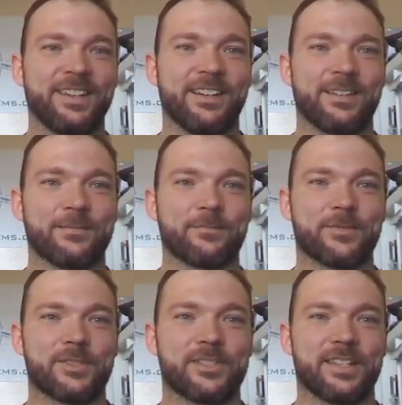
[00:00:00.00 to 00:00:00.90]
Um,
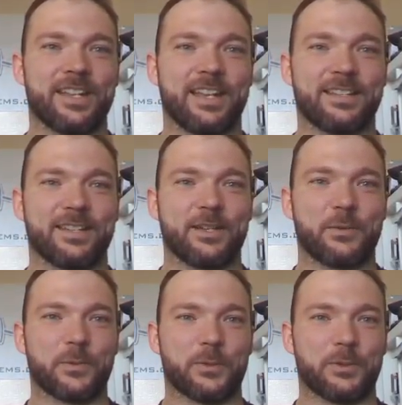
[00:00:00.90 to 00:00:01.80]
she said, I had to go
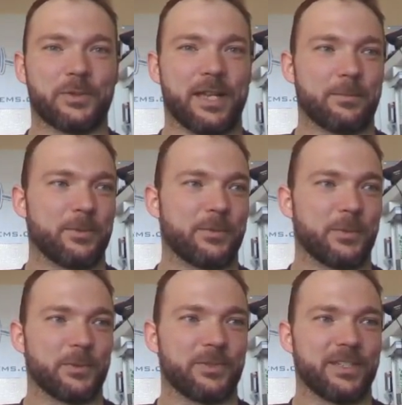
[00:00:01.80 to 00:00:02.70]
for a little nap
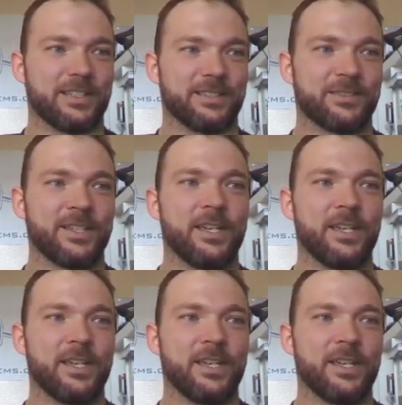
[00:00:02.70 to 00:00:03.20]
before the deadlift.